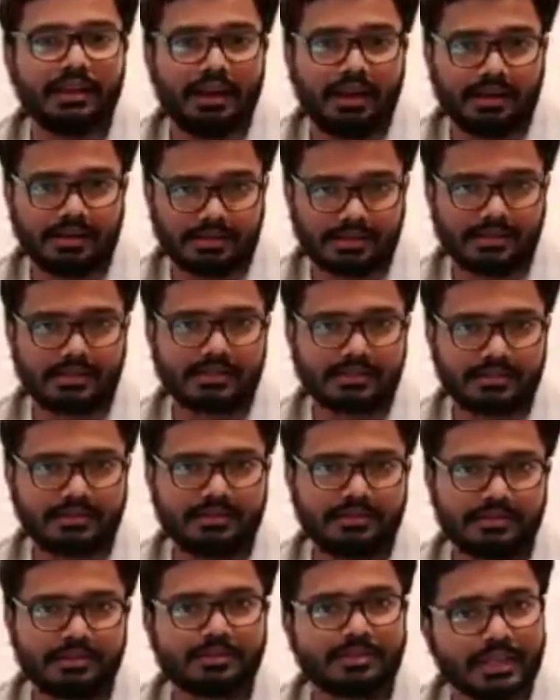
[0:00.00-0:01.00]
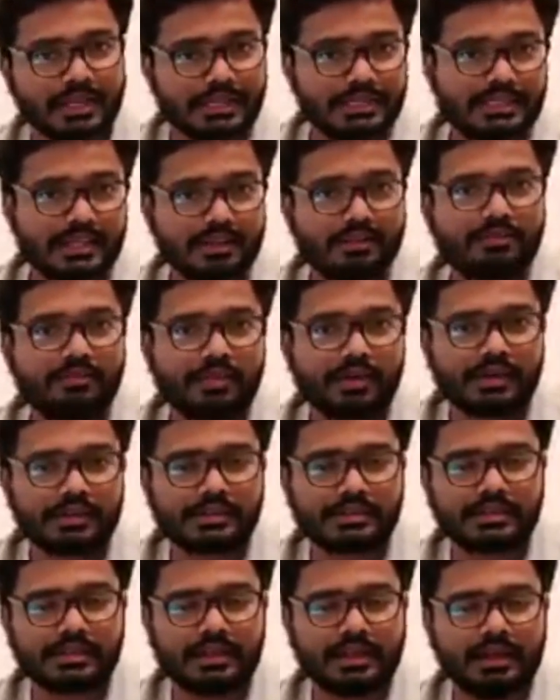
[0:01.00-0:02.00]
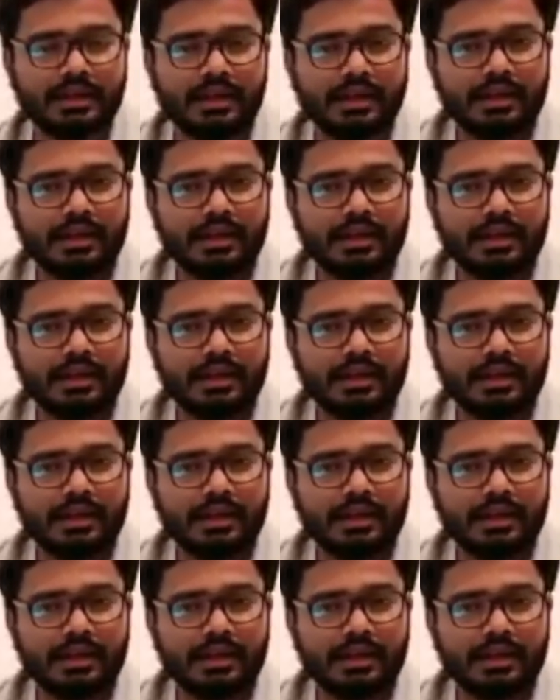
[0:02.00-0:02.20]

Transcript: the lungs. So there is a difference.